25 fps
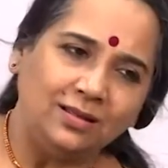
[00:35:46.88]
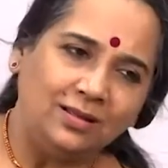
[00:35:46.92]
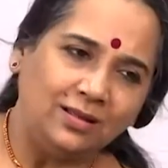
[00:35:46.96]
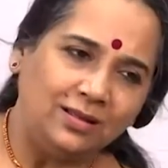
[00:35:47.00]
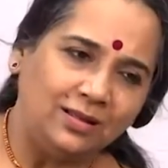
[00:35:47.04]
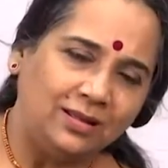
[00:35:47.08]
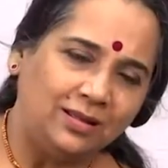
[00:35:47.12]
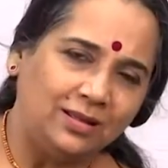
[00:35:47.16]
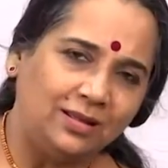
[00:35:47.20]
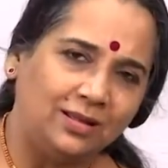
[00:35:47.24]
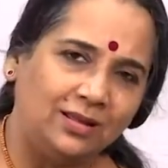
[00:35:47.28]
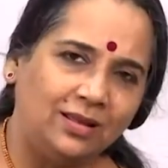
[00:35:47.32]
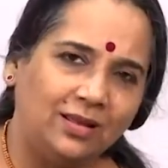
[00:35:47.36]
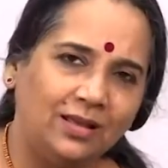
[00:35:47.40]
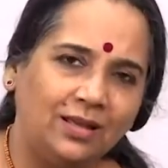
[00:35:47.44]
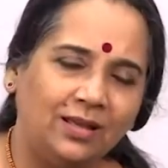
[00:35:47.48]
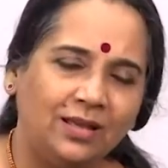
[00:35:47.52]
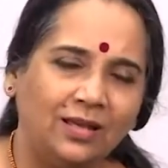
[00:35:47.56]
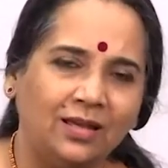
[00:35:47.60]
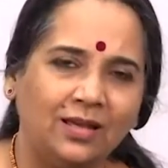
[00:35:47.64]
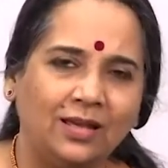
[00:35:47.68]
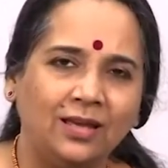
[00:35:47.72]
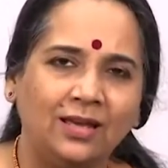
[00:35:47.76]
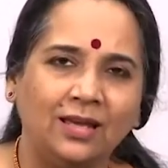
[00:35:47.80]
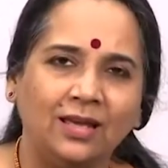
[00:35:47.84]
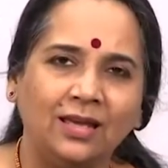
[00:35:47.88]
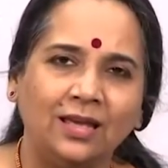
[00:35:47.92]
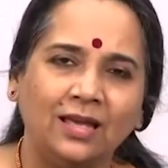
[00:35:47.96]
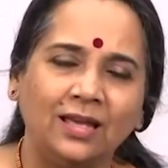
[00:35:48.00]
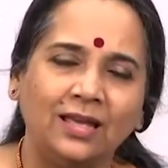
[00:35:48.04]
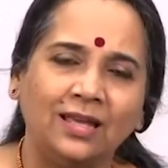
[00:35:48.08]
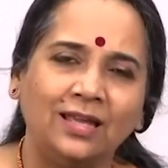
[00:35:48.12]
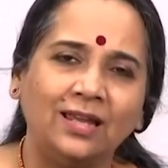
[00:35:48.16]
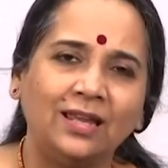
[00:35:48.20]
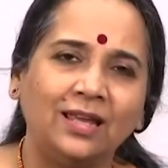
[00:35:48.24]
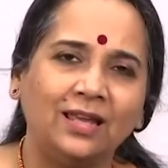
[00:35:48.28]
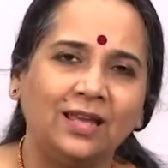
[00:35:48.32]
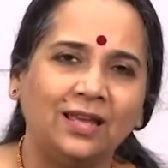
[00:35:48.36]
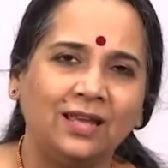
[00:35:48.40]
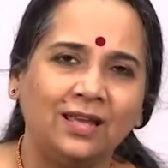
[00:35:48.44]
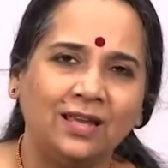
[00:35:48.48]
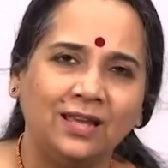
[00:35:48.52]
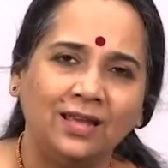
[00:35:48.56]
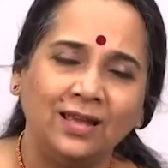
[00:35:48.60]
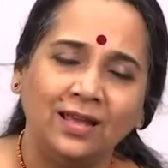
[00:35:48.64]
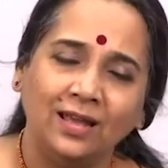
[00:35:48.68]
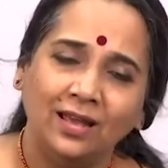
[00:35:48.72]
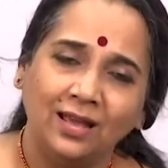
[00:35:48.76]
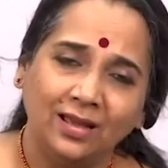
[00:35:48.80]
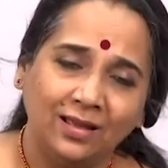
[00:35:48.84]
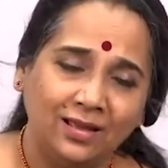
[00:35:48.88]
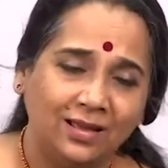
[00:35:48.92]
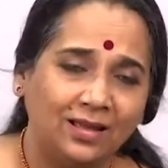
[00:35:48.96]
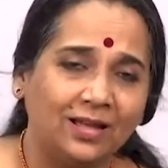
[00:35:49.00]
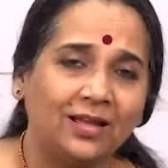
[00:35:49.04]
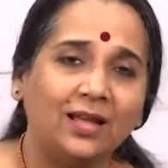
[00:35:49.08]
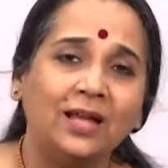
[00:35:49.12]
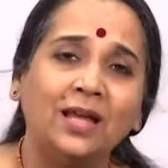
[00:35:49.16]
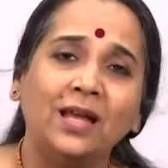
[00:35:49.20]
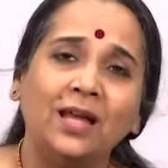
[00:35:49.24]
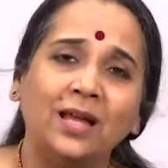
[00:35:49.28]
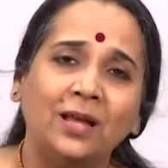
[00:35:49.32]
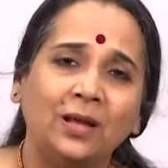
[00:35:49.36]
ni re ga re ga